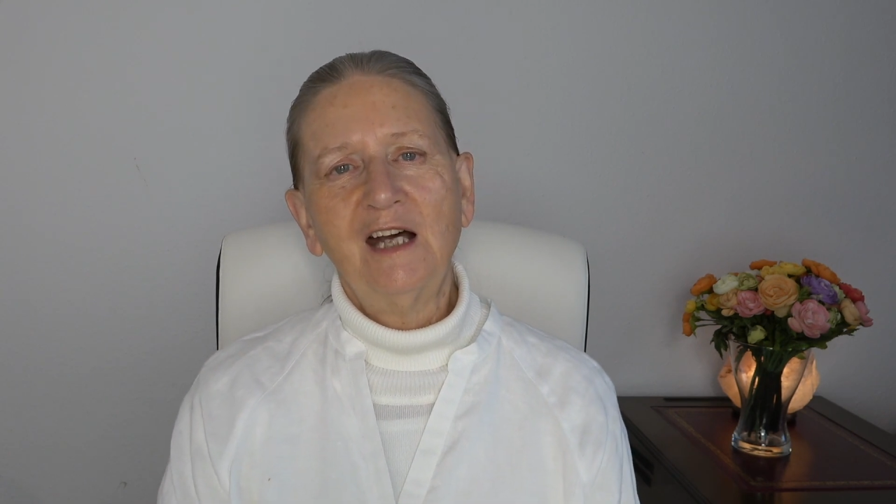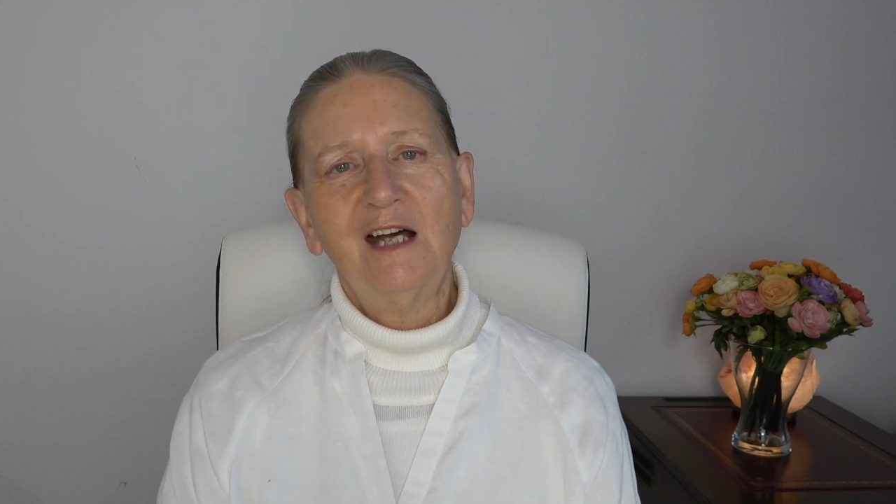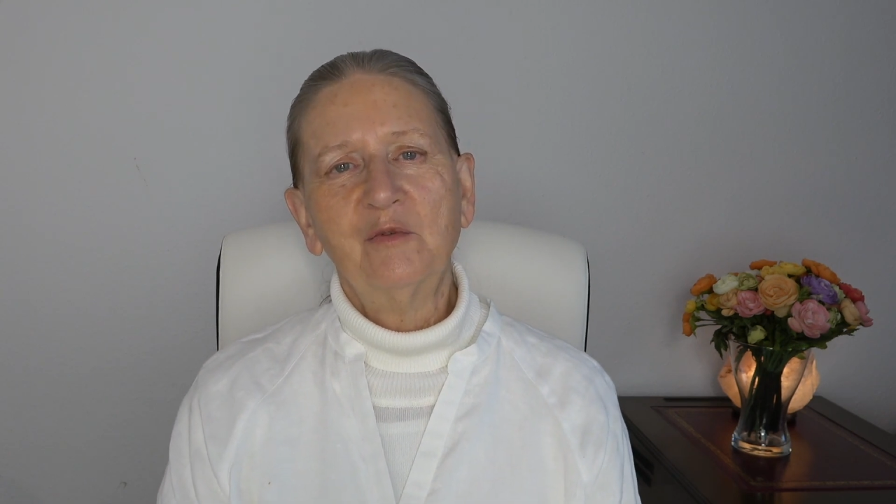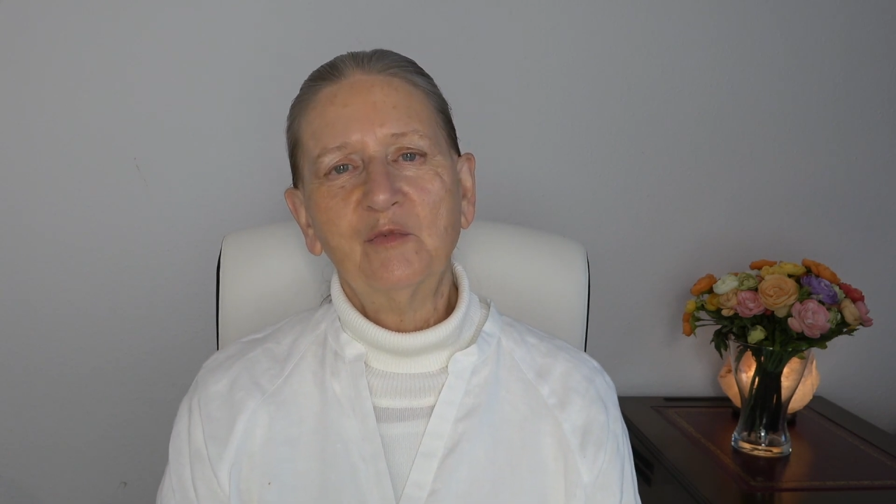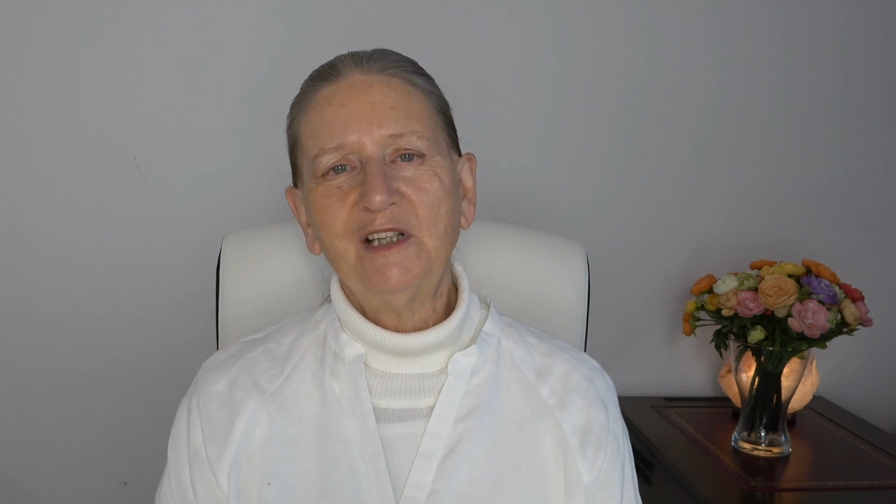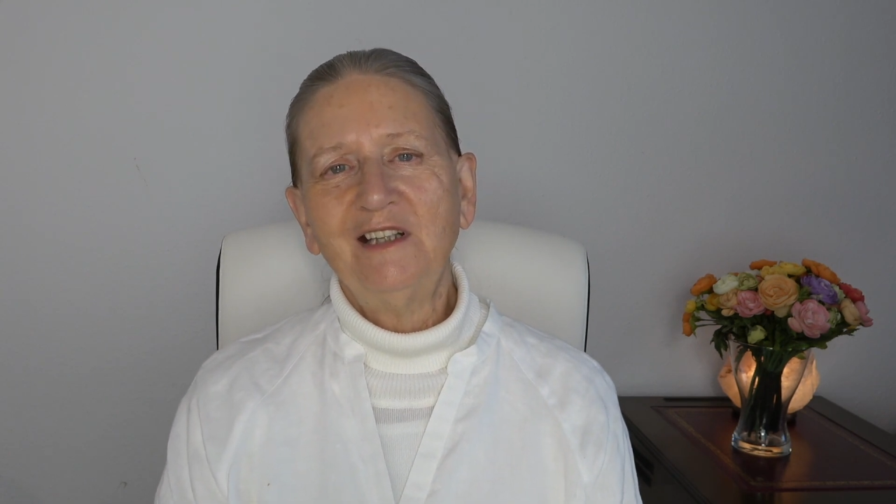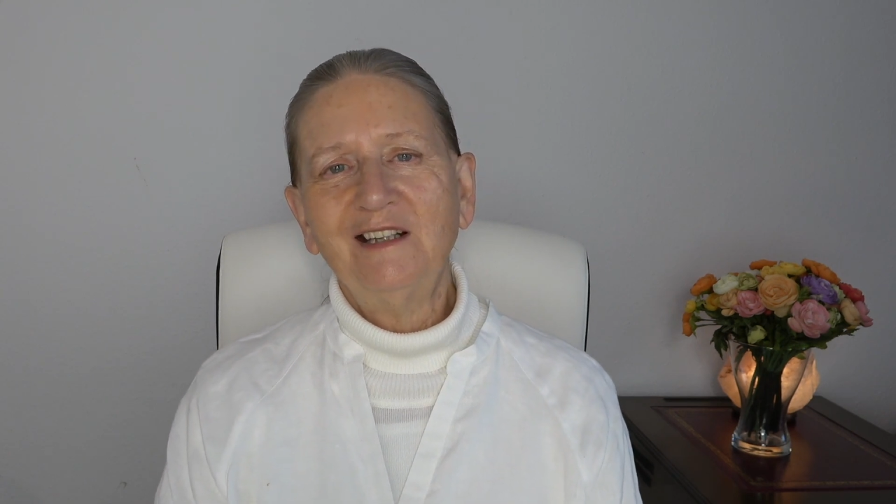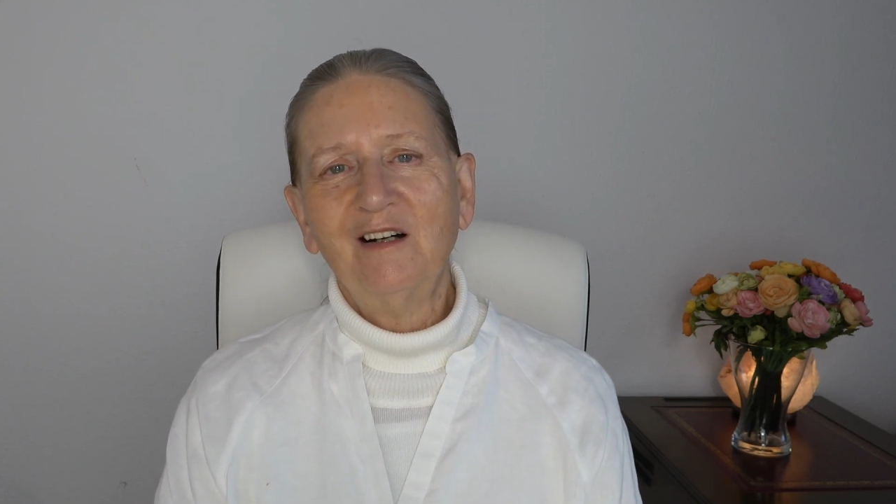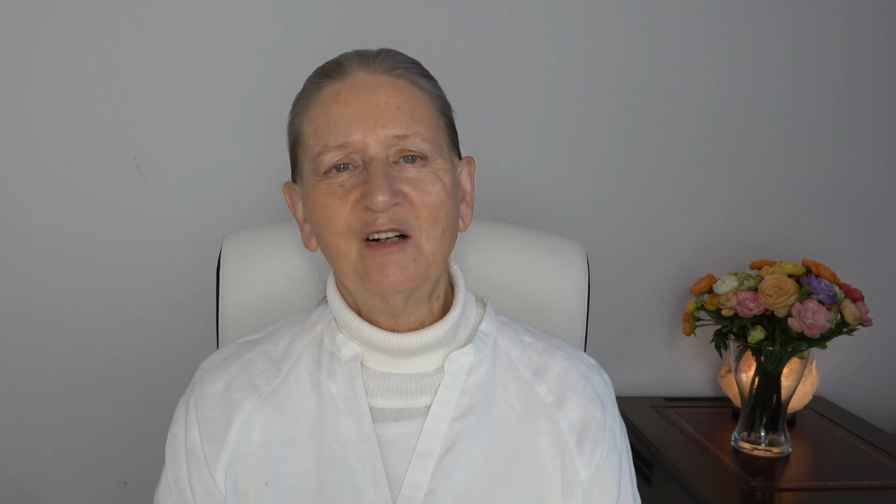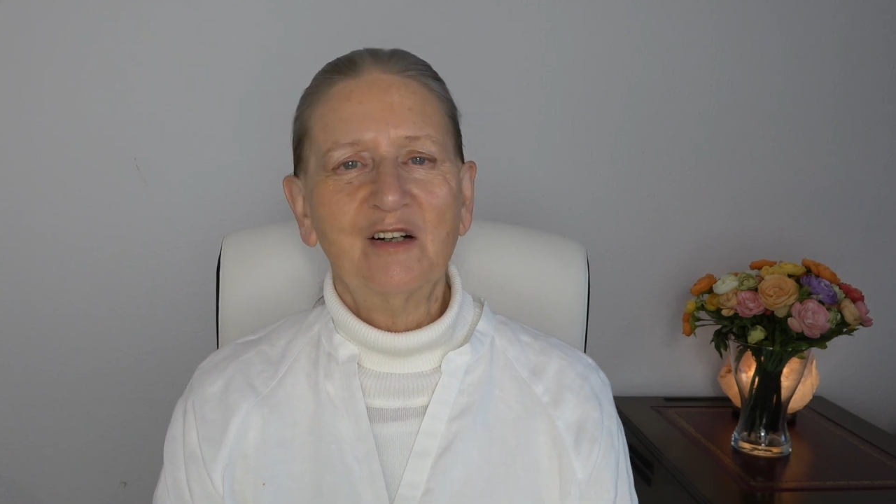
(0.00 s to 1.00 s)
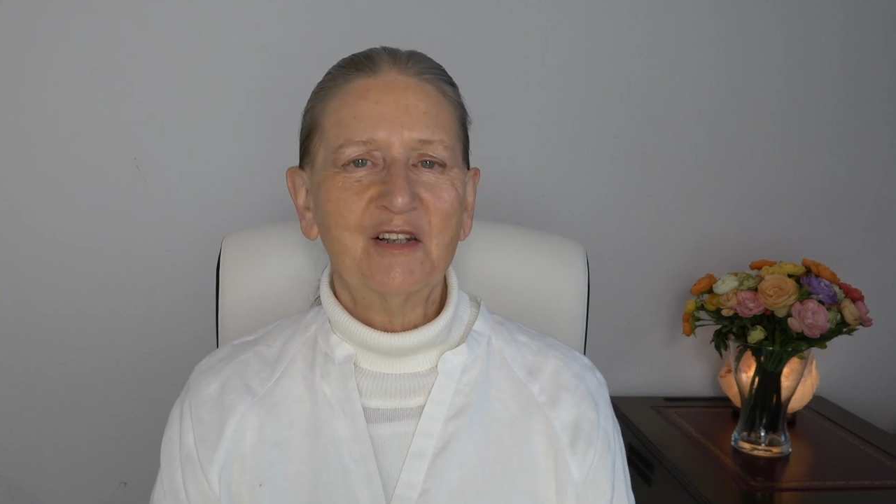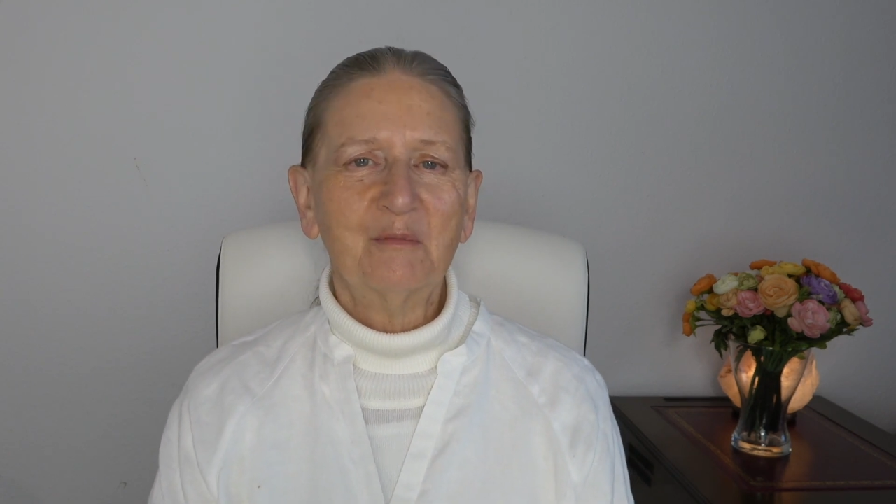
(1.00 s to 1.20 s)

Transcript: and we are the